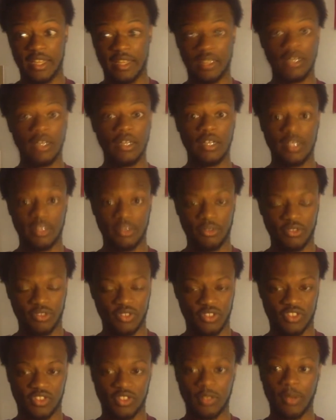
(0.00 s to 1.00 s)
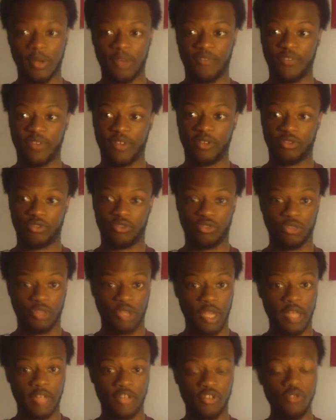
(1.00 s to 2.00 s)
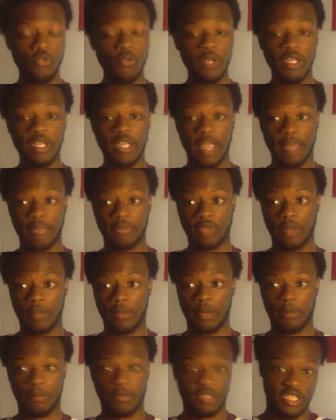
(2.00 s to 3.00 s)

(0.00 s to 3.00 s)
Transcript: and it was the semifinals, so they had two big games coming up,